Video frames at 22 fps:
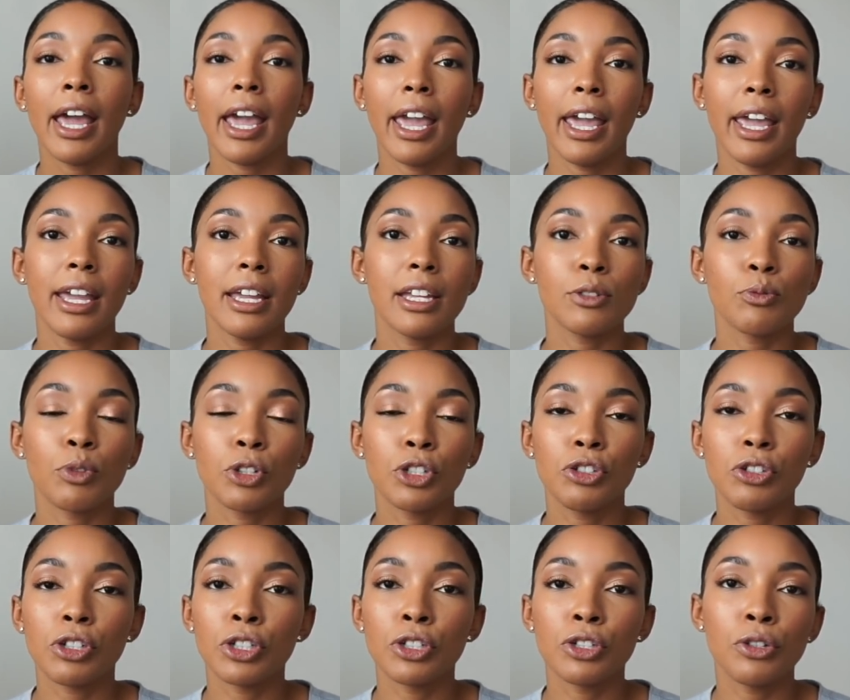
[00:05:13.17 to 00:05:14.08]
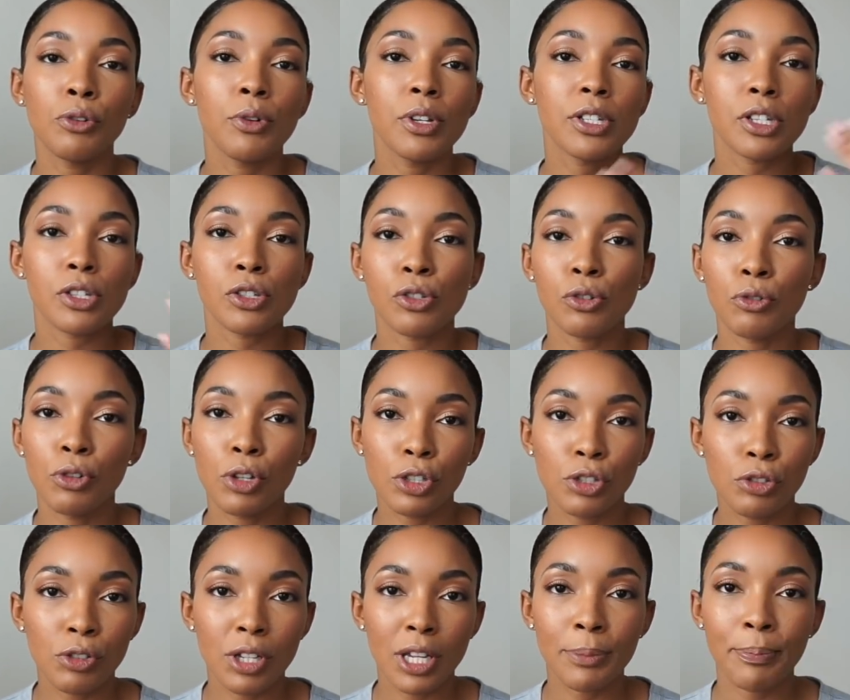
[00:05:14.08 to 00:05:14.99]
And what you can do is as soon
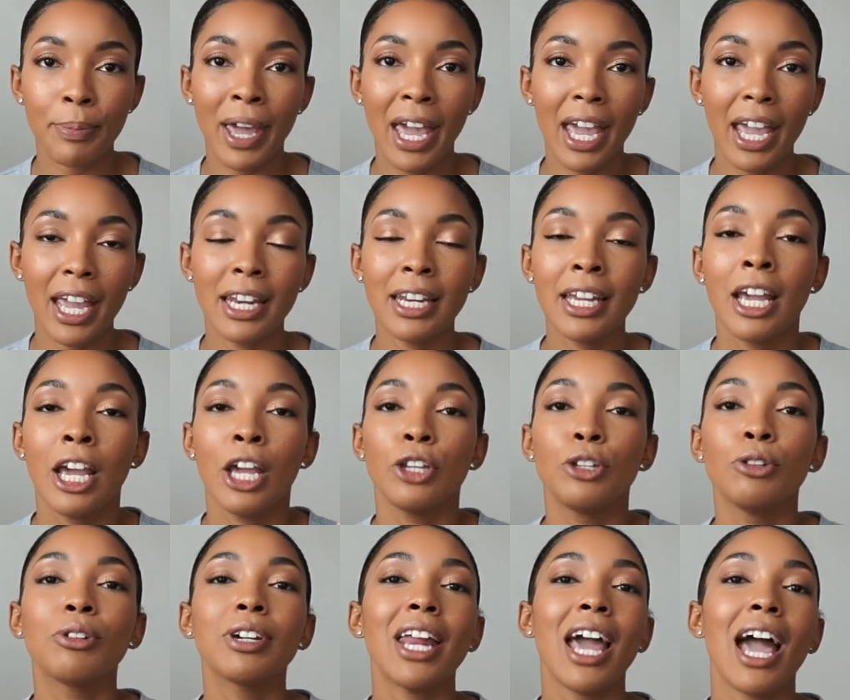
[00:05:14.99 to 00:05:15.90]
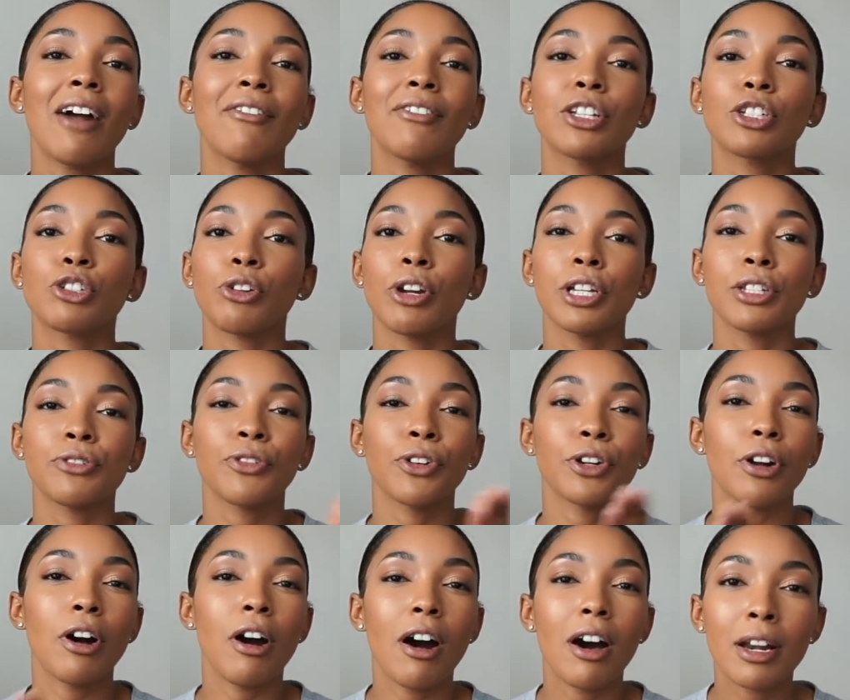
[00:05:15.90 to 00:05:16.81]
as you get paid, you can have it
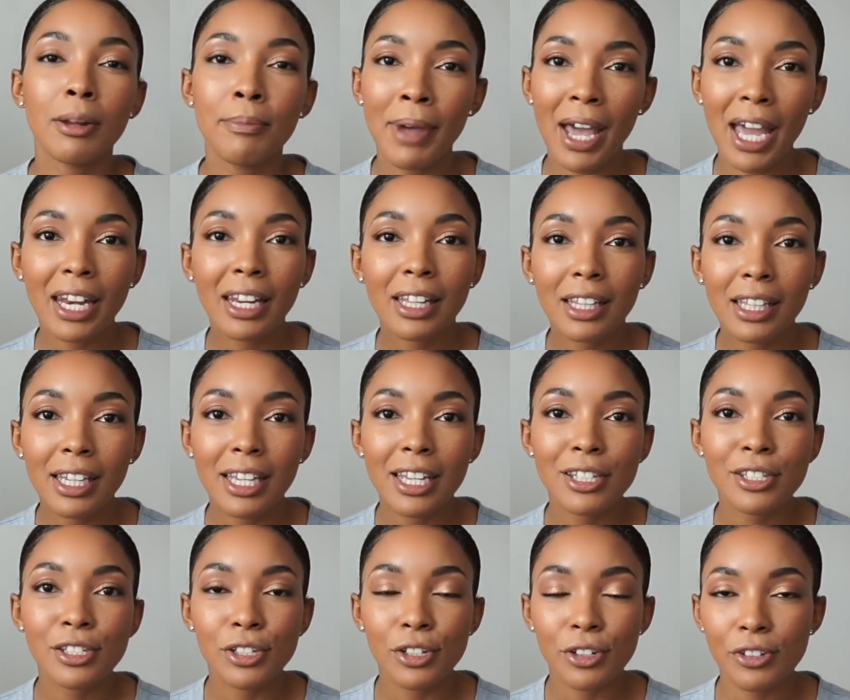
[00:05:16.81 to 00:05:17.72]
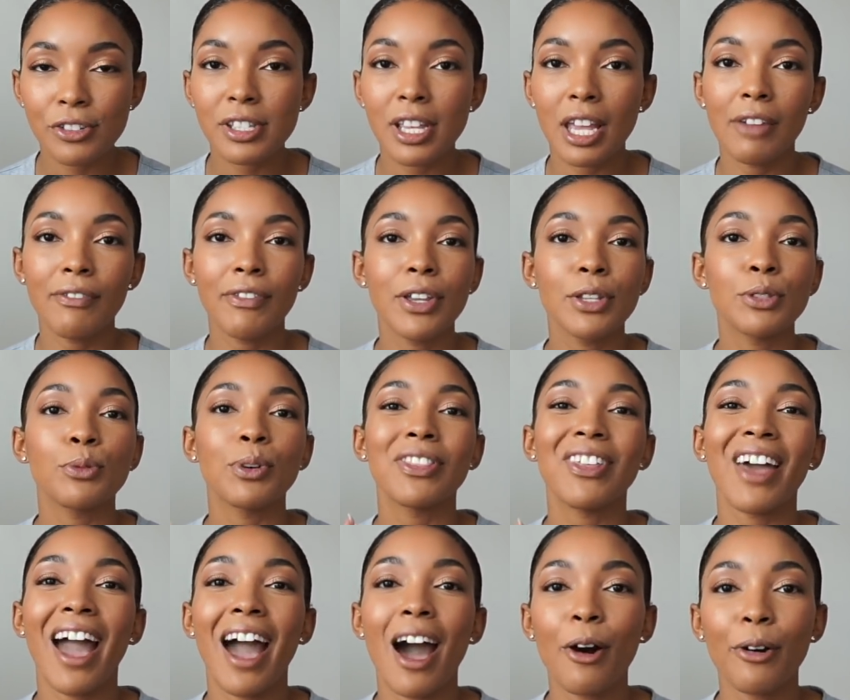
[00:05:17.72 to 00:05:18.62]
transferred automatically into your savings
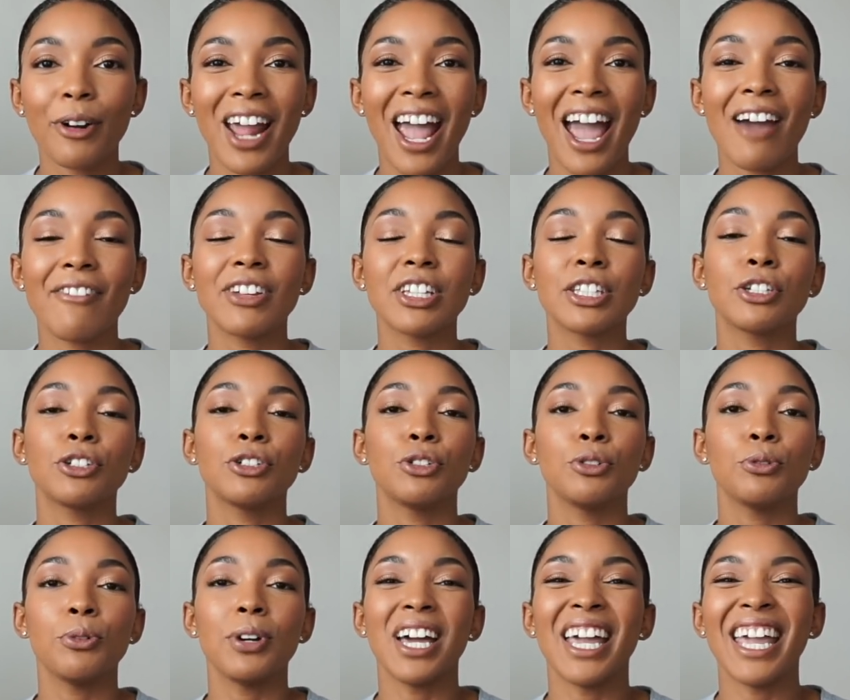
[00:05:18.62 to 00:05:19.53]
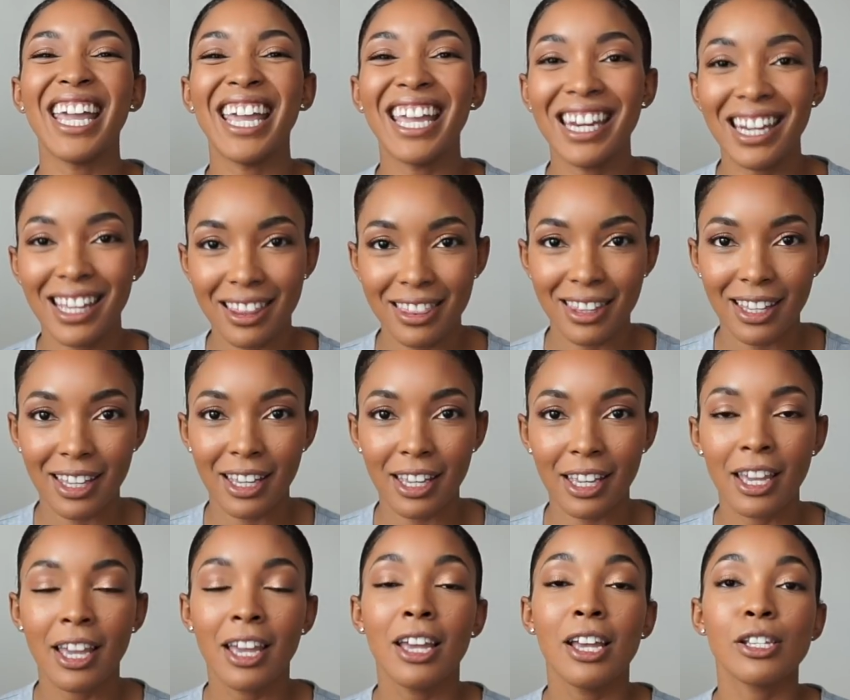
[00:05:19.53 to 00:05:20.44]
without having to do
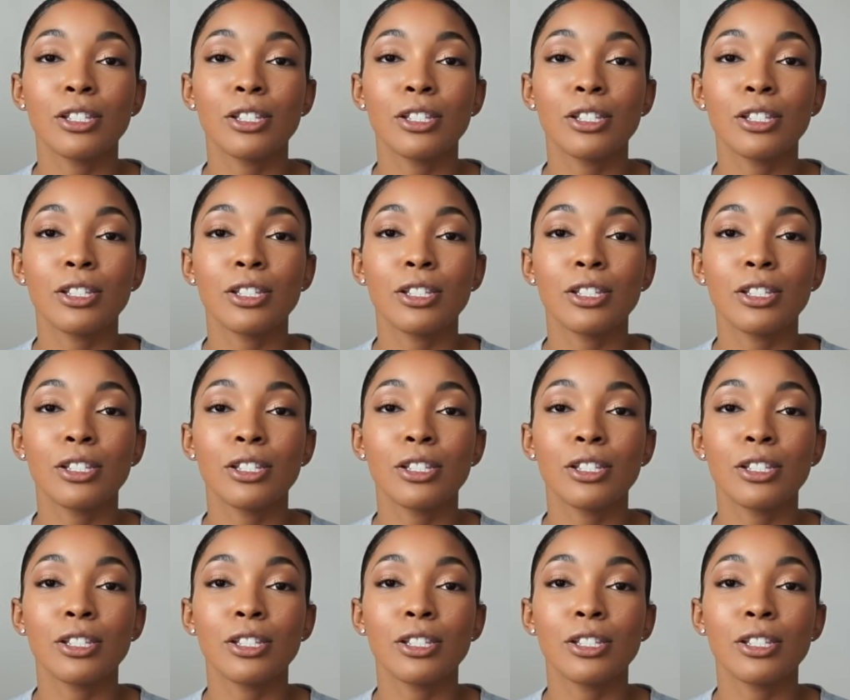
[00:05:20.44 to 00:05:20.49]
anything.